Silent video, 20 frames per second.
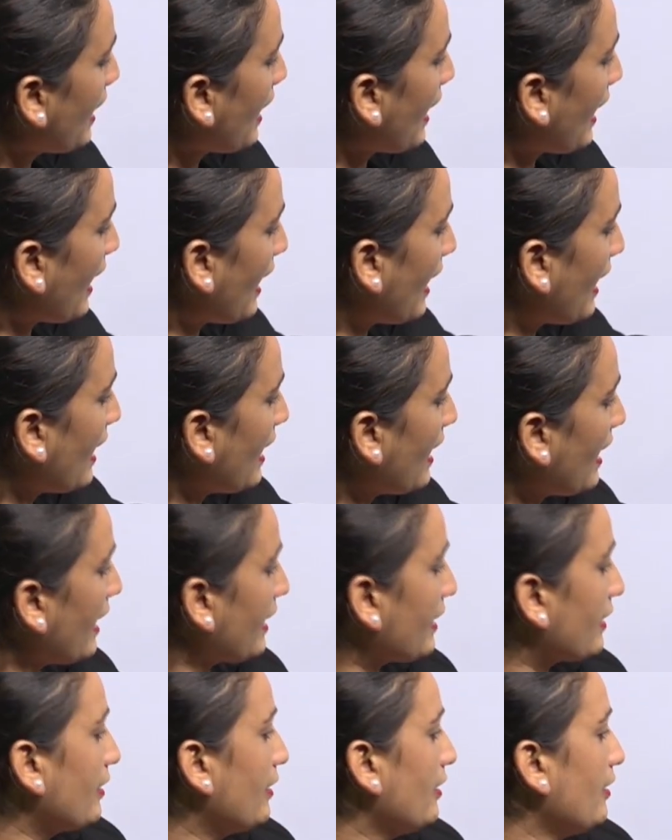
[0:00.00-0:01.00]

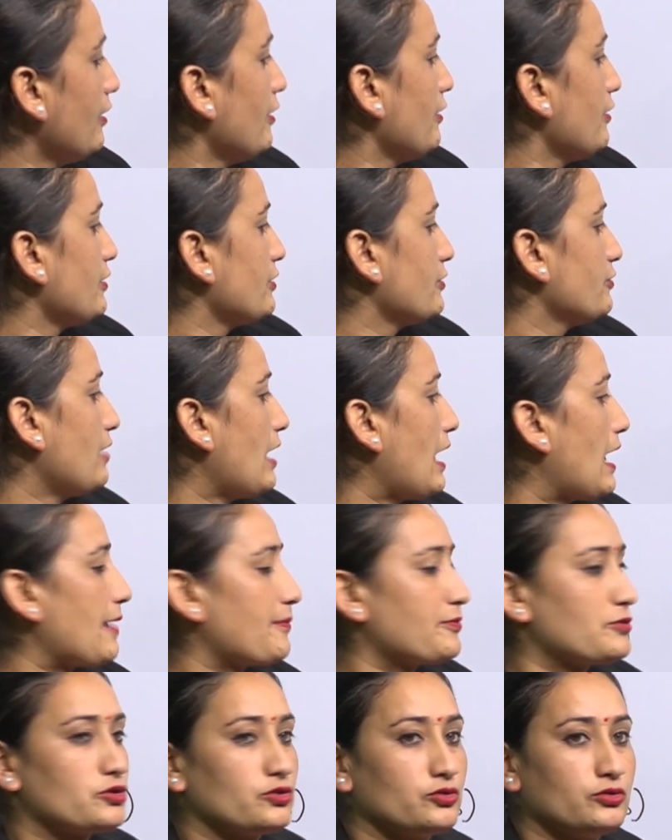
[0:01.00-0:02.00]
R. You
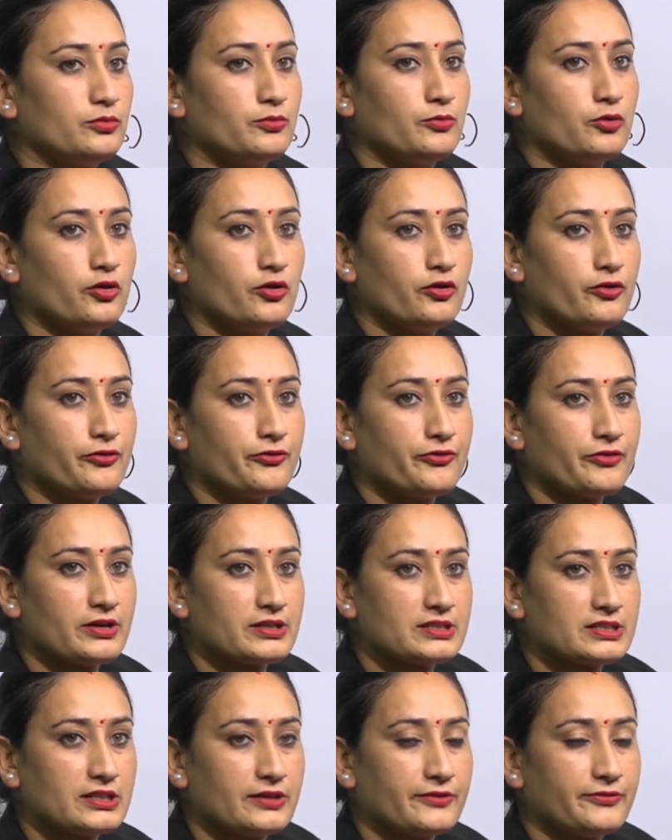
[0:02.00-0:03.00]
have to move
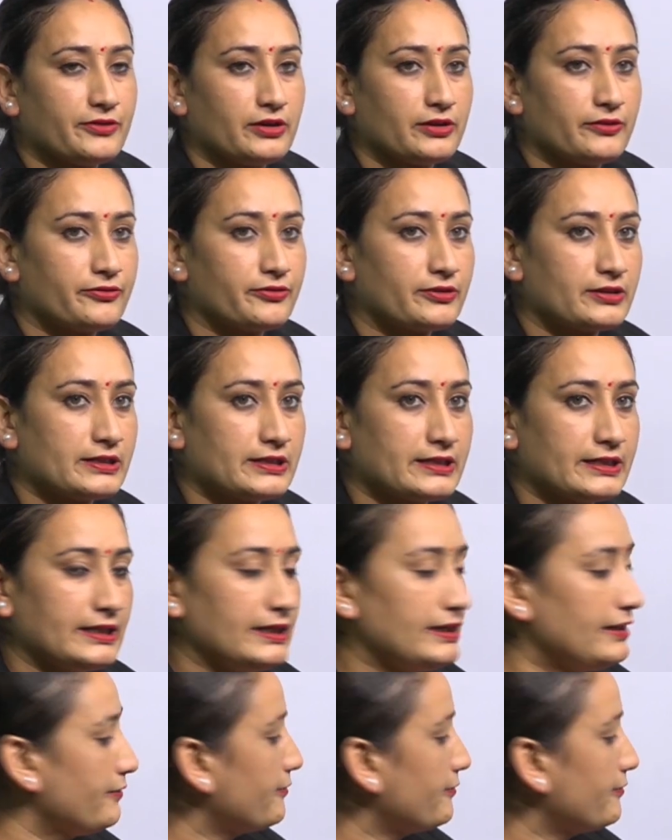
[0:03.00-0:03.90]
first of all for the